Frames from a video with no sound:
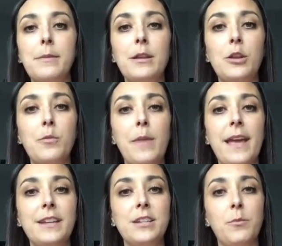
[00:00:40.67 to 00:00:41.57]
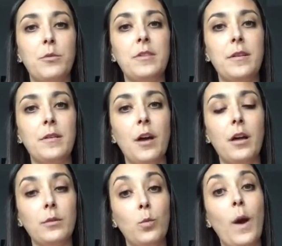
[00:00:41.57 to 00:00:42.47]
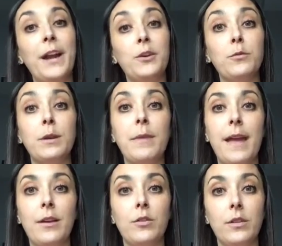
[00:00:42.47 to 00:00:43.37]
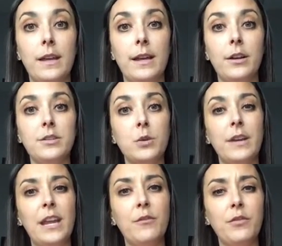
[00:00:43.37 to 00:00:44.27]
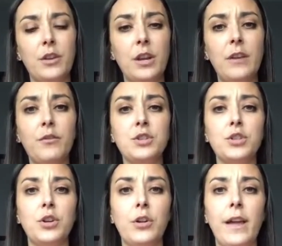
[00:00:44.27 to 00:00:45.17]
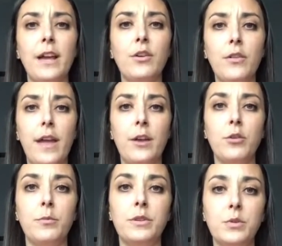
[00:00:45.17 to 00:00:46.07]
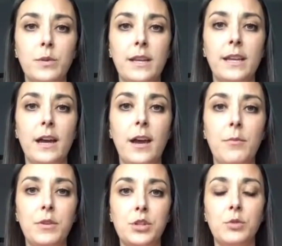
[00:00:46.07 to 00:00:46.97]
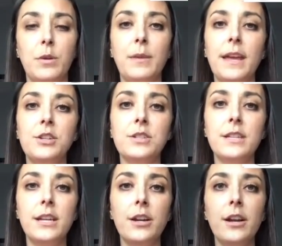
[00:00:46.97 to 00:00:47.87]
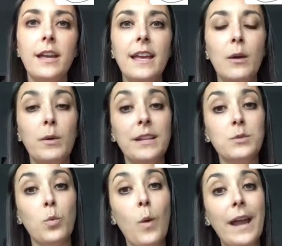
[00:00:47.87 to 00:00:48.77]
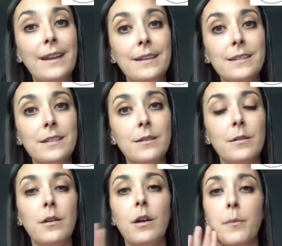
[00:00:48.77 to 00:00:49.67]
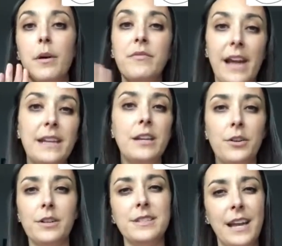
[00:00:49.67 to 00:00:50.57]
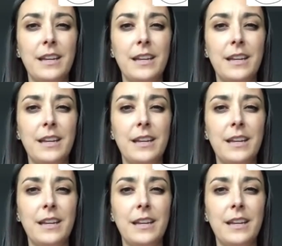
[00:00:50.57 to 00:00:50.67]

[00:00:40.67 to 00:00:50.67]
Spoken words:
you may end up with a wider rib angle here. So the infrasternal angle, the angle between the two rib cages here, when it's widened above 90 degrees